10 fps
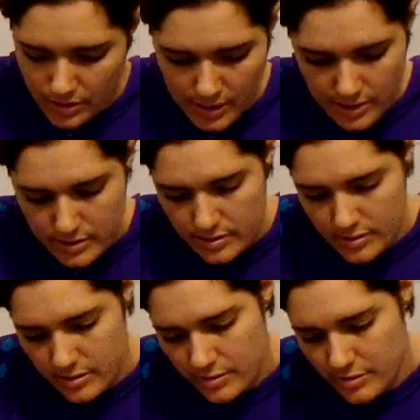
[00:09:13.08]
All right.
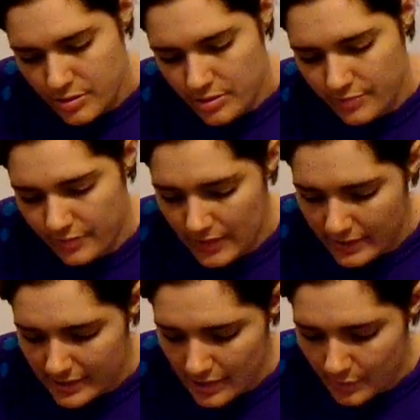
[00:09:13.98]
So just
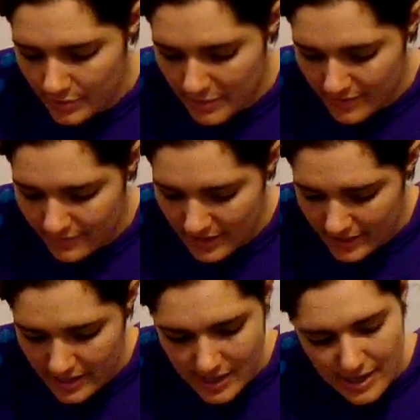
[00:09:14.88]
feeling it with my
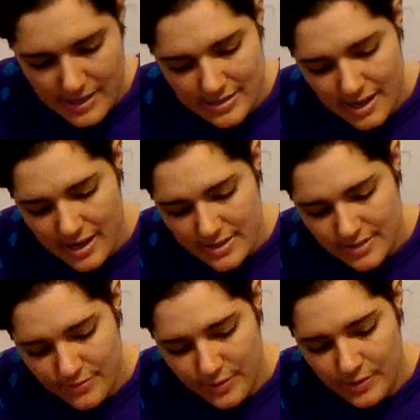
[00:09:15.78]
finger, it
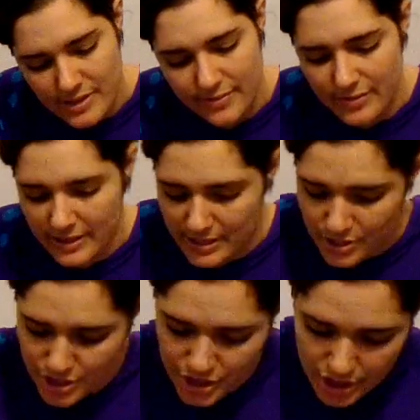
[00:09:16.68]
does feel definitely
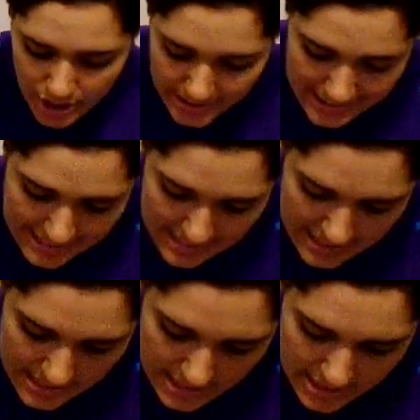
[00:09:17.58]
chunky.
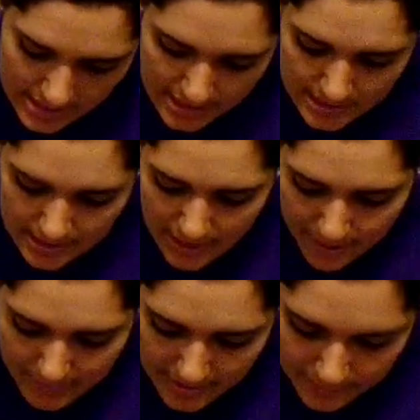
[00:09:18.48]

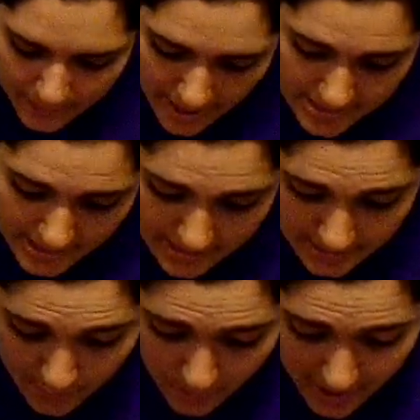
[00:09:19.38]
I mean, I did
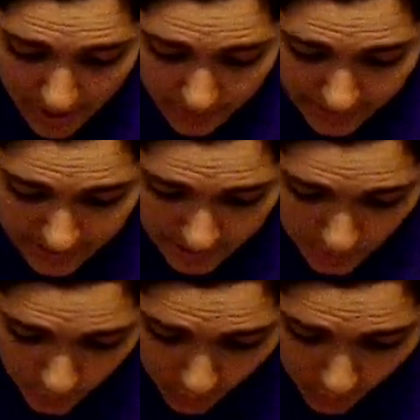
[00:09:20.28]
smooth out this